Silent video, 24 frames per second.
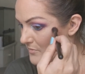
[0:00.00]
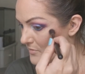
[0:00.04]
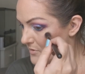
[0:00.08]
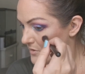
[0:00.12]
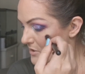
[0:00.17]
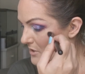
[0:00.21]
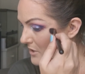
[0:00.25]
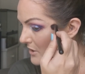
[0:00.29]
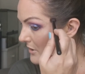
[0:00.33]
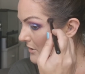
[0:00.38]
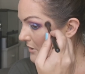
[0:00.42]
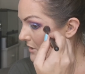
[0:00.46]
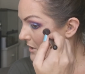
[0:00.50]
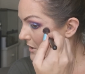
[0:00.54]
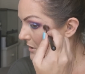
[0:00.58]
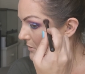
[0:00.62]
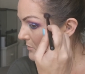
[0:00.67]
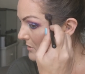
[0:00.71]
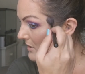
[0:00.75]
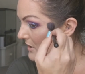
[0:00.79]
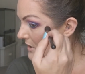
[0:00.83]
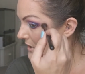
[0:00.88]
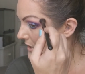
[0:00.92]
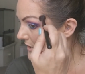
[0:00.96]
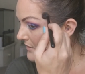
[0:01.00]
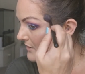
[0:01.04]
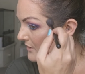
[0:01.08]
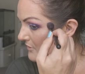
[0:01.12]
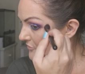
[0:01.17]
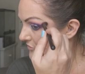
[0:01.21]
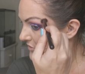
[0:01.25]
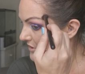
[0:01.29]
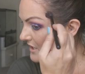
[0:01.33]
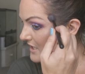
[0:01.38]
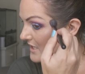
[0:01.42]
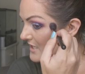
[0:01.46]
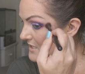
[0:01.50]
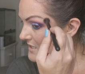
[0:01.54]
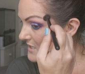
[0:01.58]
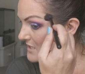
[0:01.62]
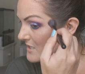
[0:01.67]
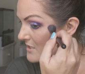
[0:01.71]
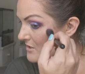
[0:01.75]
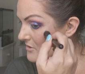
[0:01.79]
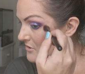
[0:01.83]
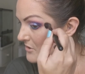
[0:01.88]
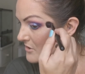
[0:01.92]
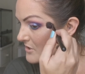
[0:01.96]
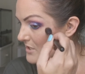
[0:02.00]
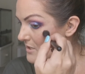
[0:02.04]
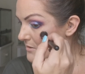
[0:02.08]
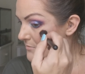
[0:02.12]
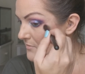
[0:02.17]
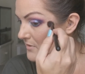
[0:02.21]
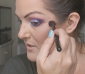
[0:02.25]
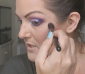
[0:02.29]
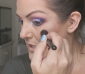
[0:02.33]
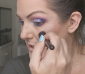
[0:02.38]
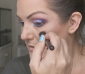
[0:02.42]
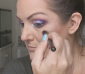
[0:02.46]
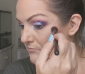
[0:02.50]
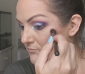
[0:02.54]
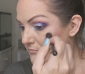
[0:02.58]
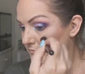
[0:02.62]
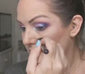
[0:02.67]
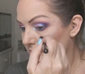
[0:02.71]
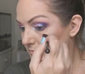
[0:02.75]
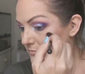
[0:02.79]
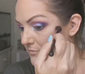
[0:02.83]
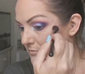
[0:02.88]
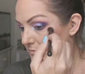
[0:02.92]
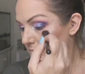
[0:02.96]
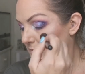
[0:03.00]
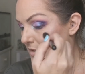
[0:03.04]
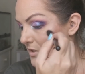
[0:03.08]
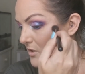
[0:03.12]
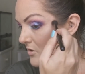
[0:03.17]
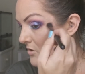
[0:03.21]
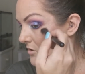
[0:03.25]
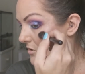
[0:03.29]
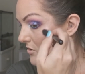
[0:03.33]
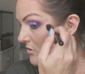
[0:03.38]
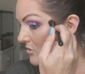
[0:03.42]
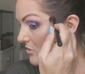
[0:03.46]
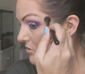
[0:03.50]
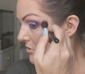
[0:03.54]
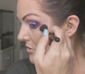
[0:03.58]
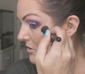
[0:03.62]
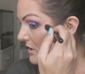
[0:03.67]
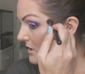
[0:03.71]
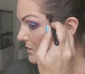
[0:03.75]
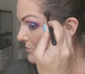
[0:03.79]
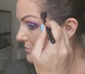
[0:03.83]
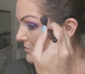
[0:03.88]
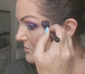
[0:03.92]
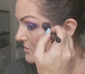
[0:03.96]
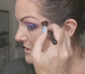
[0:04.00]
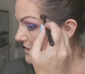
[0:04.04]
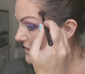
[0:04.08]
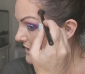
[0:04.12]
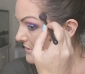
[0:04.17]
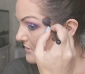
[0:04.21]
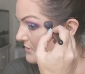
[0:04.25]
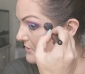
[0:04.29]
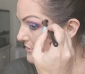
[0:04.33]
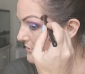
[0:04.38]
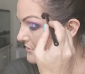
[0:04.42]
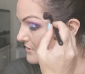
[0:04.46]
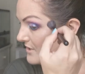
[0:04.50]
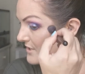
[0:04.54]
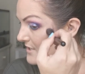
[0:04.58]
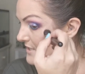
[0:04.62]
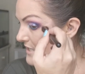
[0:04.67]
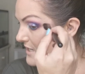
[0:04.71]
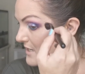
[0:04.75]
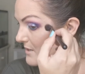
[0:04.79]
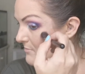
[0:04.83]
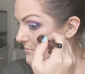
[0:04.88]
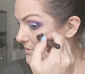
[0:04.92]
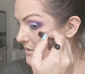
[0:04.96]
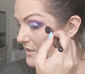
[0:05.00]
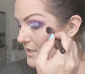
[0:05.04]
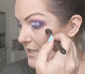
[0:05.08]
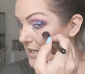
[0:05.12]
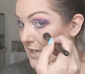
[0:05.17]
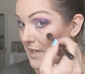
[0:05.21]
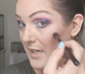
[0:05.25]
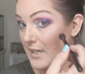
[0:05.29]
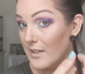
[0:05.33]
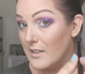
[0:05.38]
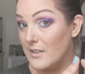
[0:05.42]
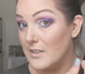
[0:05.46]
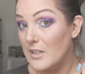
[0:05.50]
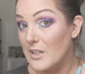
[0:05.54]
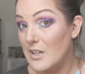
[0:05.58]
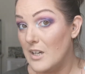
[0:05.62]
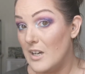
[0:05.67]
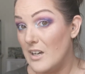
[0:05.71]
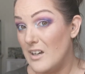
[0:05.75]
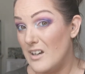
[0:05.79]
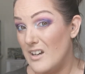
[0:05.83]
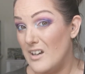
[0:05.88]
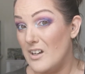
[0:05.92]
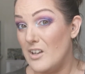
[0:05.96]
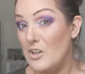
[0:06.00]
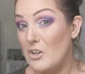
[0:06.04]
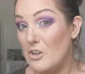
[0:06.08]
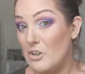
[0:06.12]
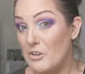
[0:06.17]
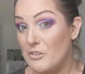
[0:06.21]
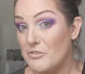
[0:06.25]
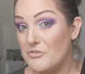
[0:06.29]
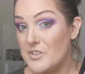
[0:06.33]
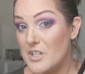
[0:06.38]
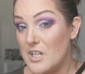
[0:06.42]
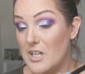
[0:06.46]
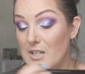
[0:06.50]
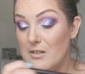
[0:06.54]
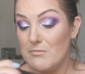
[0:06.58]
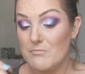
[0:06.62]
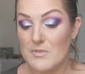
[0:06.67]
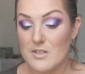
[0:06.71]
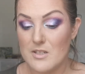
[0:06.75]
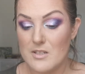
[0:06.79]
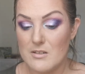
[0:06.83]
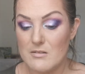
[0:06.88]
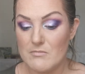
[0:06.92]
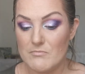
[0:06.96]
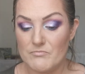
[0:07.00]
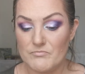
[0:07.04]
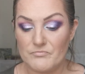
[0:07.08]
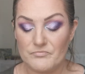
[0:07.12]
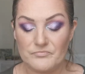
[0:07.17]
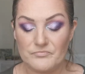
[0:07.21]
So I will either forget to tell you something, or I will tell you the same thing a lot of times